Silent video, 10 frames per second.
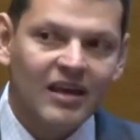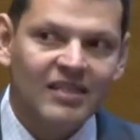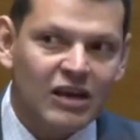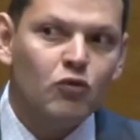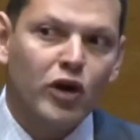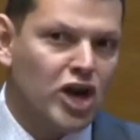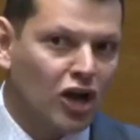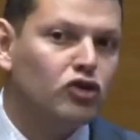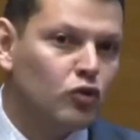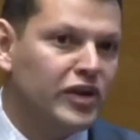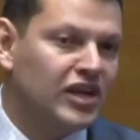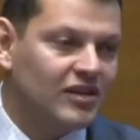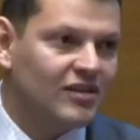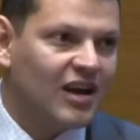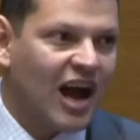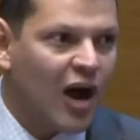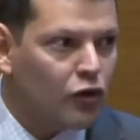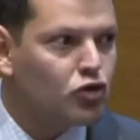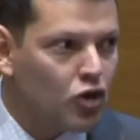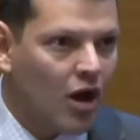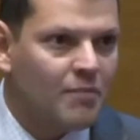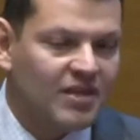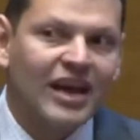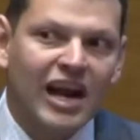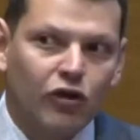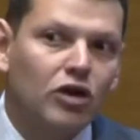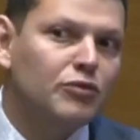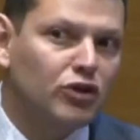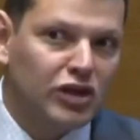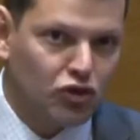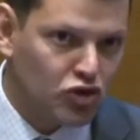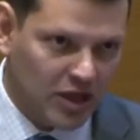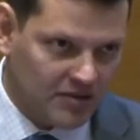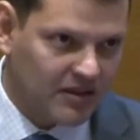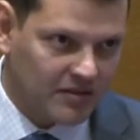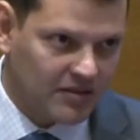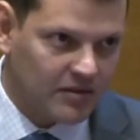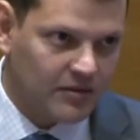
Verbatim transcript: then we're not doing our jobs and our communities justice.